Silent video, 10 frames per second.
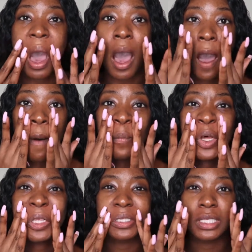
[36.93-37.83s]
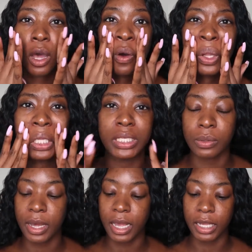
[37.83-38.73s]
Um, so let's
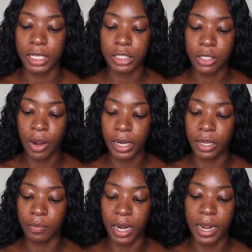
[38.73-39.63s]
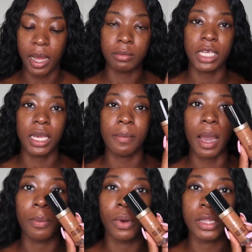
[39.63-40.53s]
go ahead and get started. Right now I'm taking my
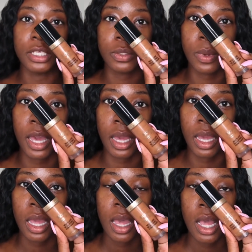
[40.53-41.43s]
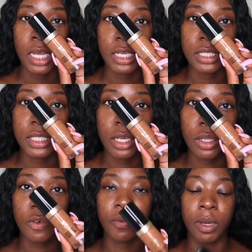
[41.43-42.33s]
Born This Way
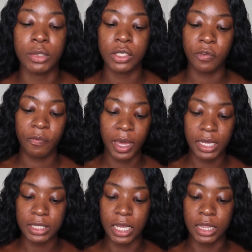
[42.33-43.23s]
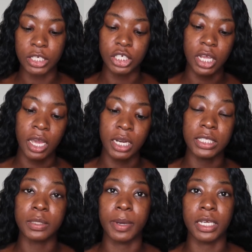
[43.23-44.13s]
concealer from Too Faced in the shade
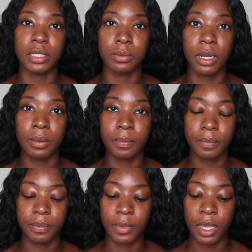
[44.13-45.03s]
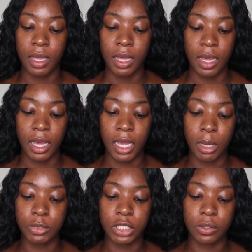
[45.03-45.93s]
Spiced Rum. And
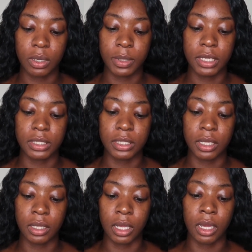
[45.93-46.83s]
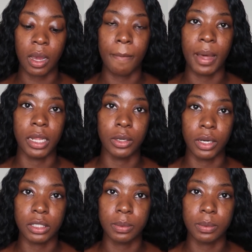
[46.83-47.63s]
I'm just gonna be concealing my dark